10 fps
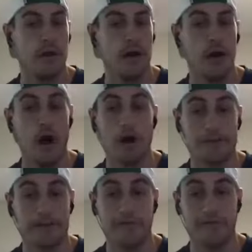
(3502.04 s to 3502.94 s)

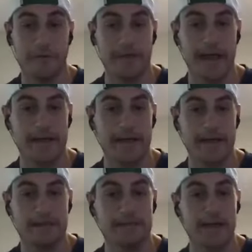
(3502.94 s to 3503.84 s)
Onto the field at Yankee
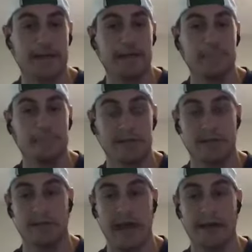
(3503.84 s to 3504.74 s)
Stadium to
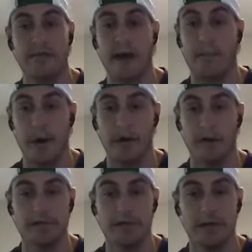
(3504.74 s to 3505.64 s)
take ground
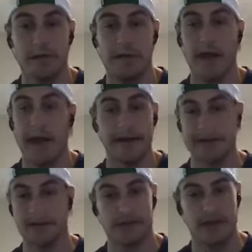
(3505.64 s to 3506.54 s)
balls. And he
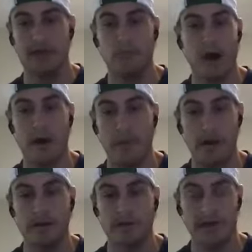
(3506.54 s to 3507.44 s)
was just hitting him ground
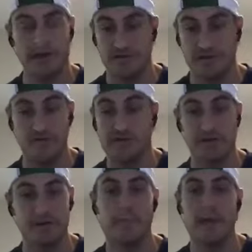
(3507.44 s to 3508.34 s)
balls, and he was
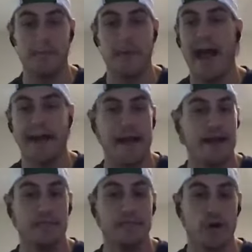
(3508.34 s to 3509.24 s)
fielding them like
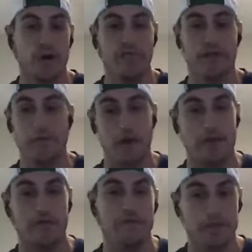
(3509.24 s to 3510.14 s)
backhand, perfect throw
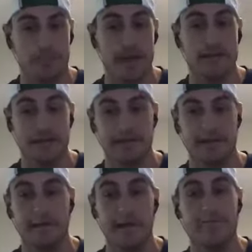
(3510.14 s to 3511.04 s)
to first base as an
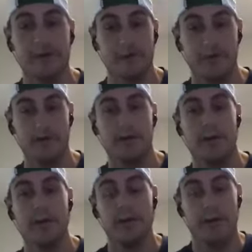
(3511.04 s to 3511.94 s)
11-year-old
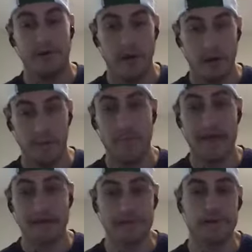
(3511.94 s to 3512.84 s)
on a
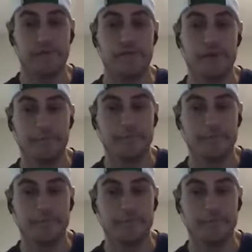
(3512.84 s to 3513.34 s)
major league field.